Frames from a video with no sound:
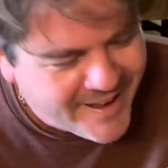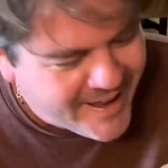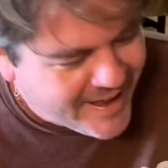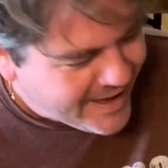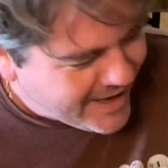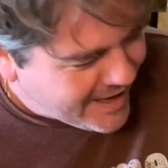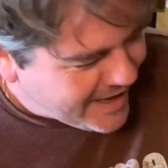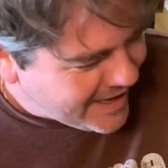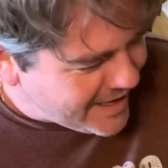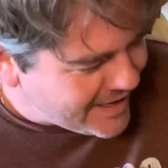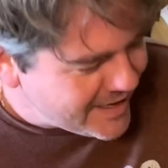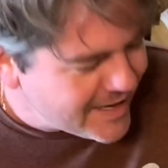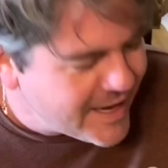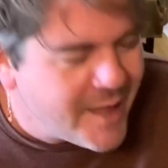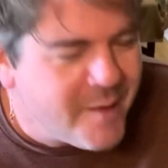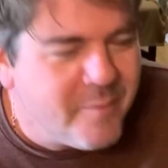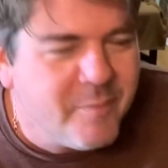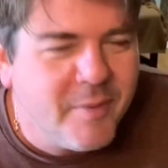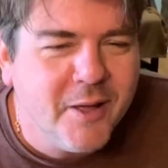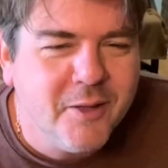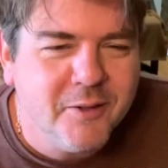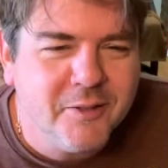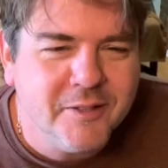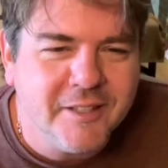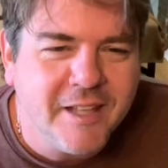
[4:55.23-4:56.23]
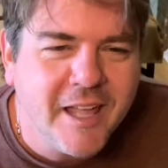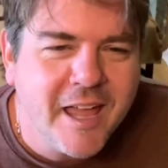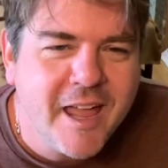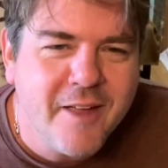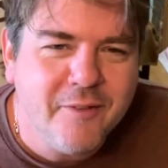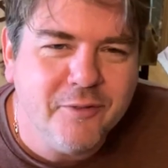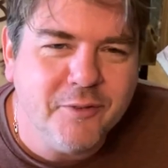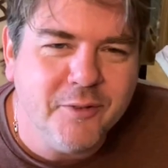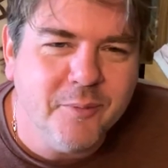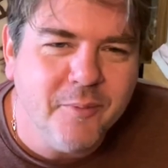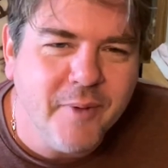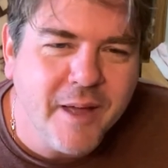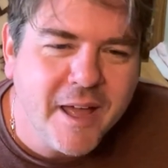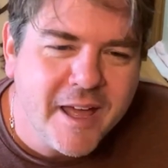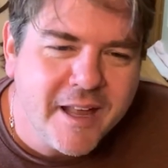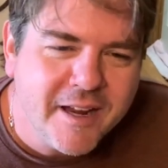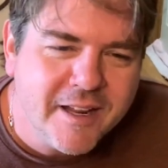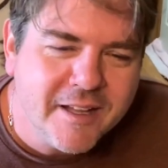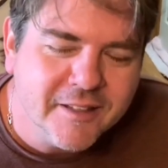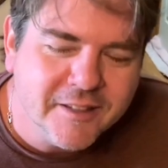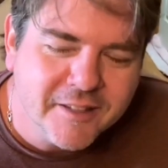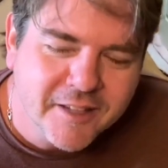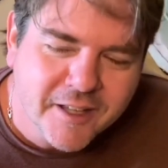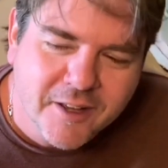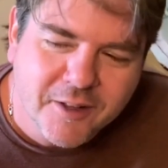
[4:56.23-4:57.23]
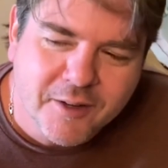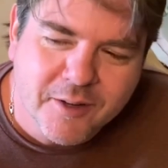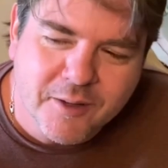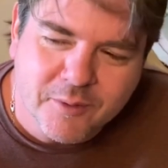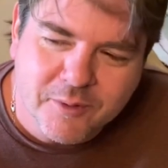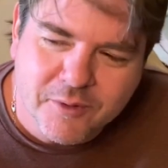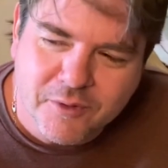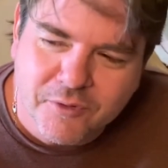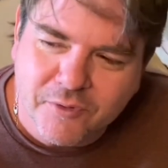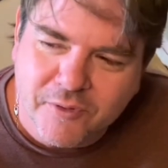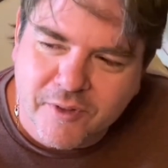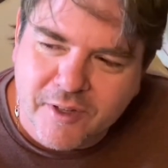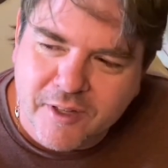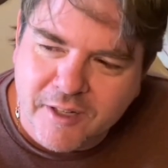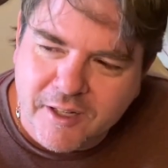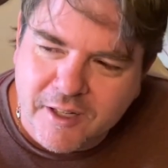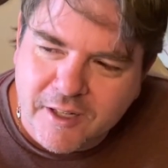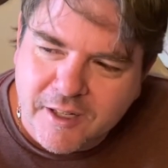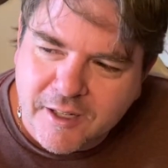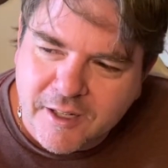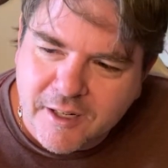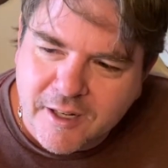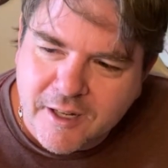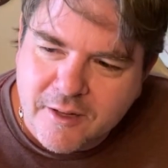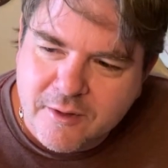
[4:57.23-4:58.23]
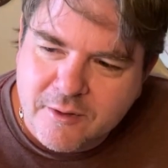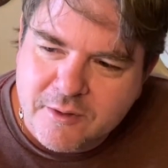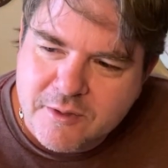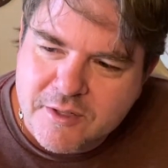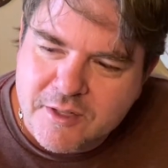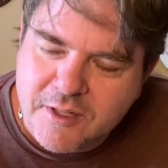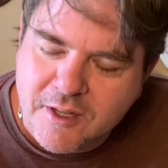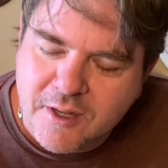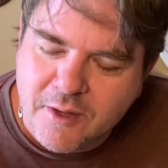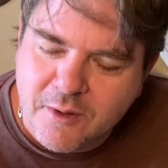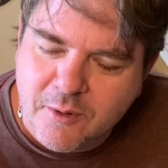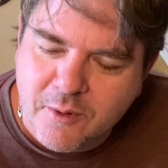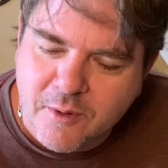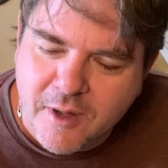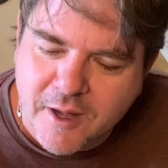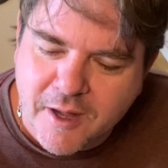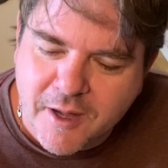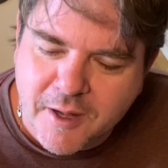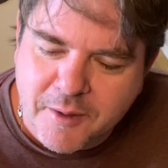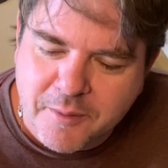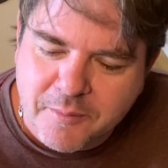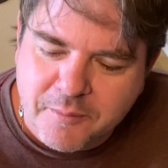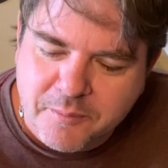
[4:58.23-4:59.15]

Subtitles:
and they both laughed about it and thought it was funny, So